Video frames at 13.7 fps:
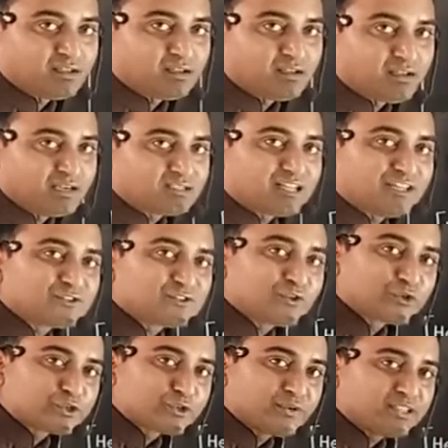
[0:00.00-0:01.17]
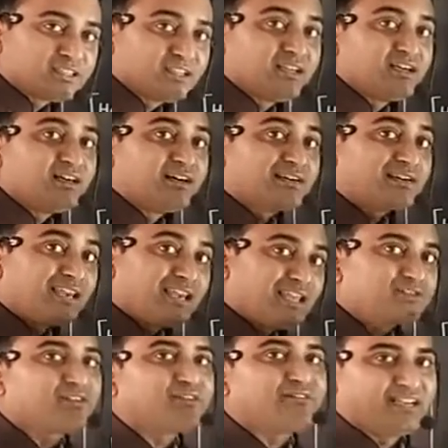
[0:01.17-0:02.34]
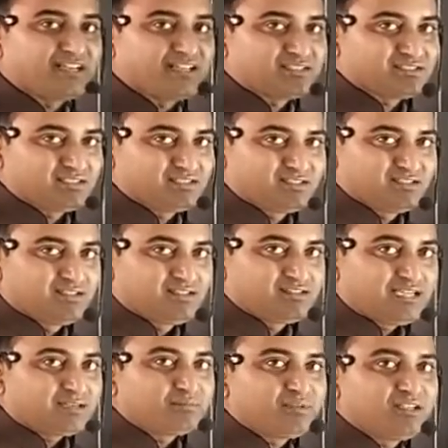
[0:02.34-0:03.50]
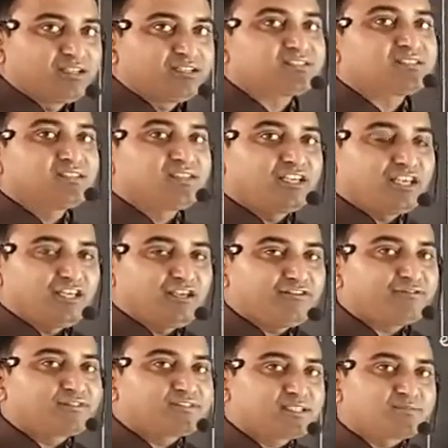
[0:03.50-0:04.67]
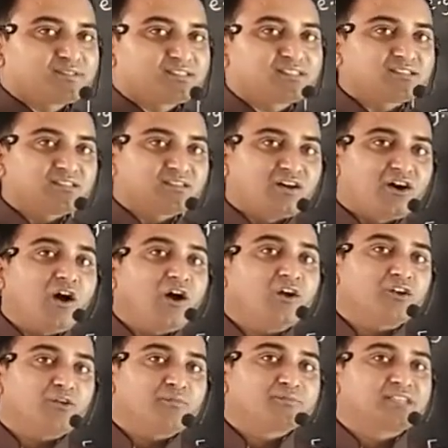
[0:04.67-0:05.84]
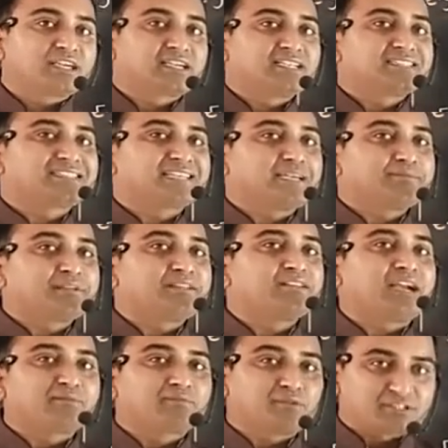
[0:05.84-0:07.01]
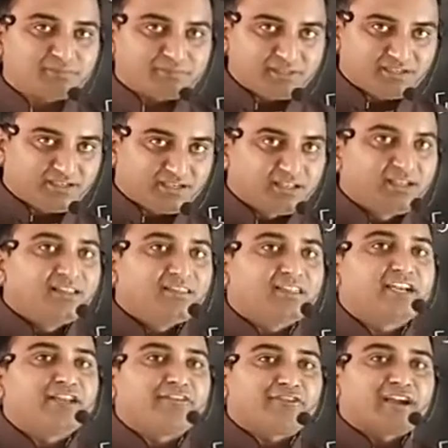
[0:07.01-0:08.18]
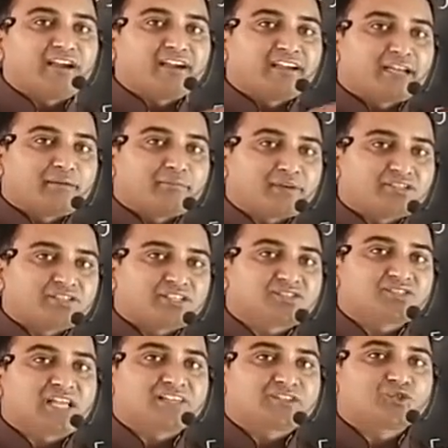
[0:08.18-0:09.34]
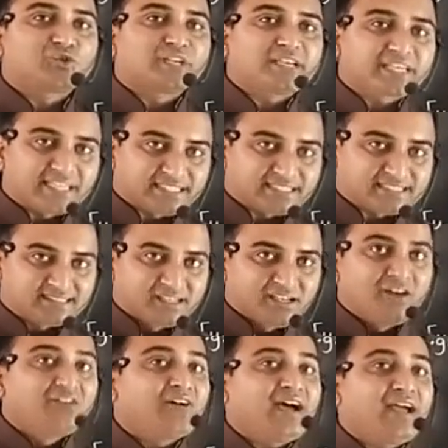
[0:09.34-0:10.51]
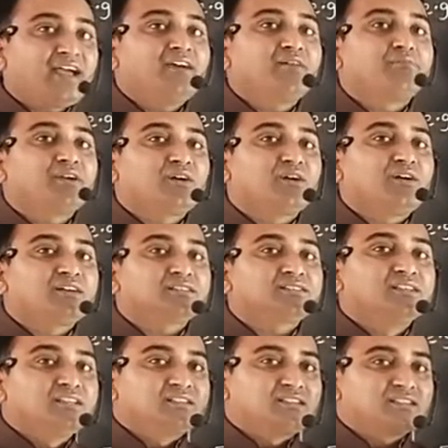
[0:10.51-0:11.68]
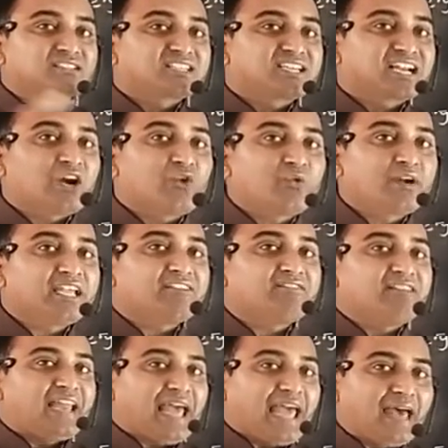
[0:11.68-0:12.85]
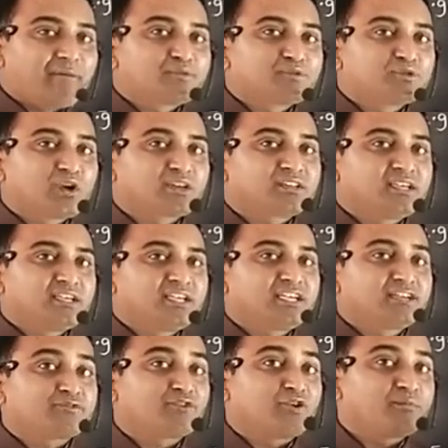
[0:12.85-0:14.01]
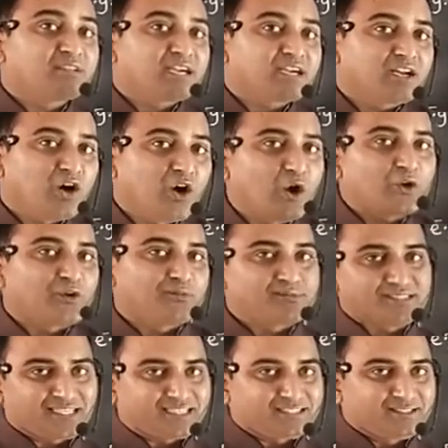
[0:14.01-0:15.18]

It is also true in release of energy. That means if substance, a hot object is kept in the atmosphere, then definitely temperature starts to decrease. Why? Because the surrounding will absorb the heat from that hot object.